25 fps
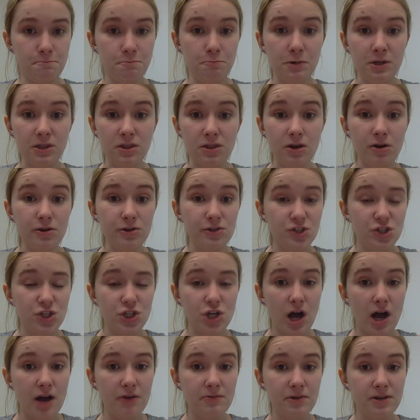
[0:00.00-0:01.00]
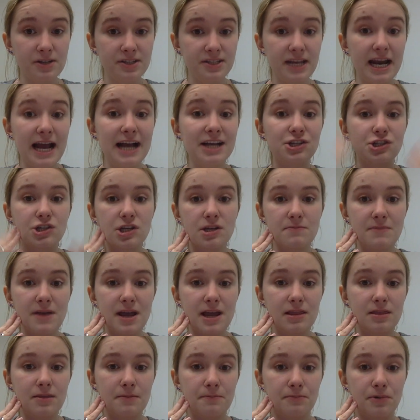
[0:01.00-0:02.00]
with those genres, it actually
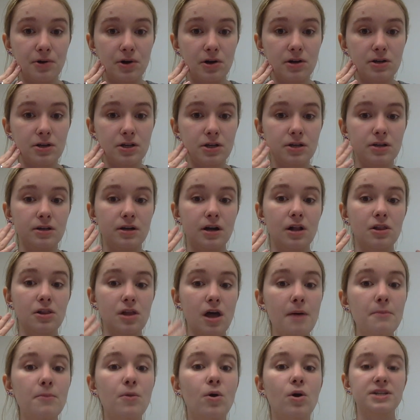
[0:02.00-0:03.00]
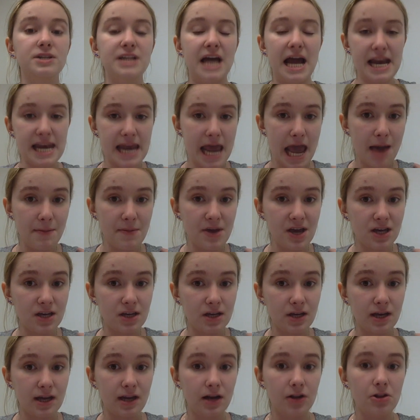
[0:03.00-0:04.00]
made the book a lot
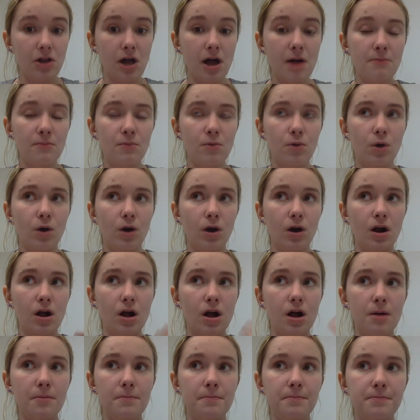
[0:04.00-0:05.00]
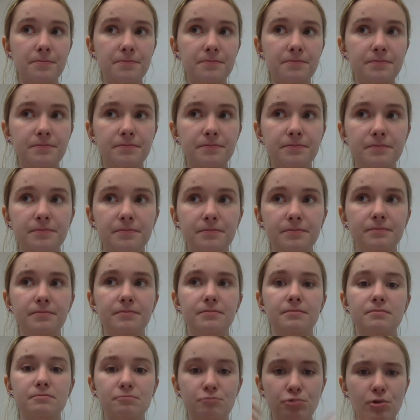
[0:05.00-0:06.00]
dynamic and a lot more um,
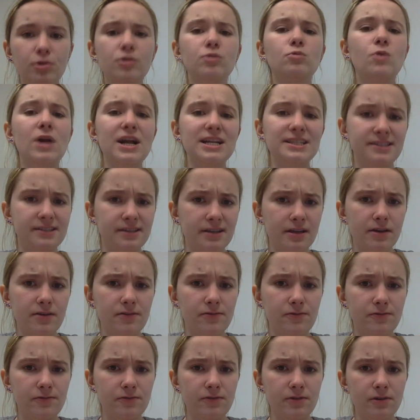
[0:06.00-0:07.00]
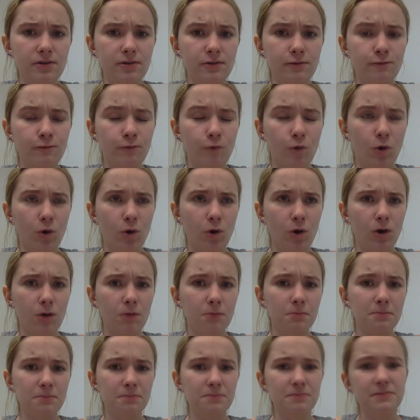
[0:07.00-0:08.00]
progressive
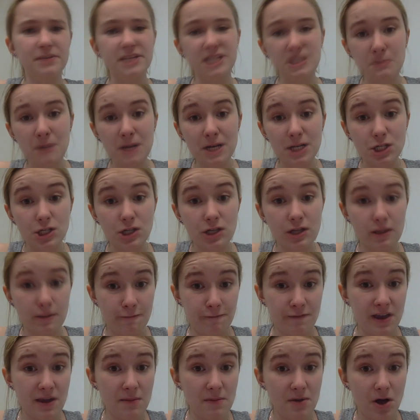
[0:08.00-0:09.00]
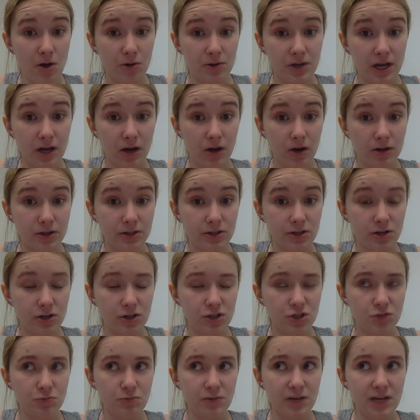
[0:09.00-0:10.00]
for especially the female
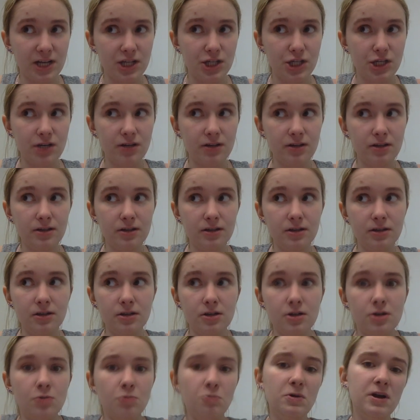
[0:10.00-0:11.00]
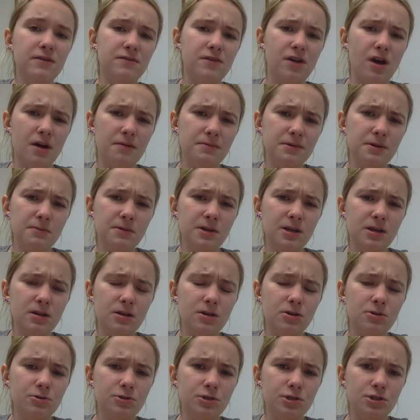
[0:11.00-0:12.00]
characters, which we come to be
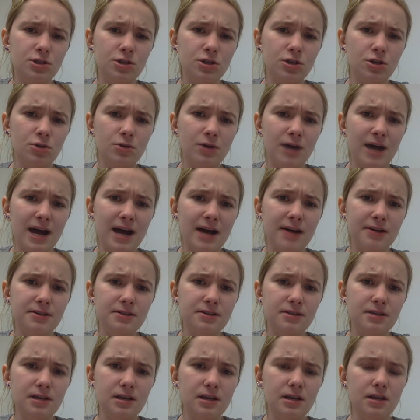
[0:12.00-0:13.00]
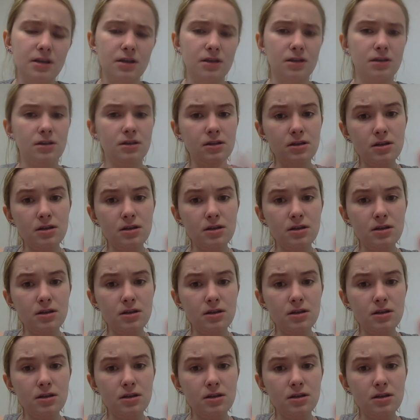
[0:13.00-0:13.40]
used to as the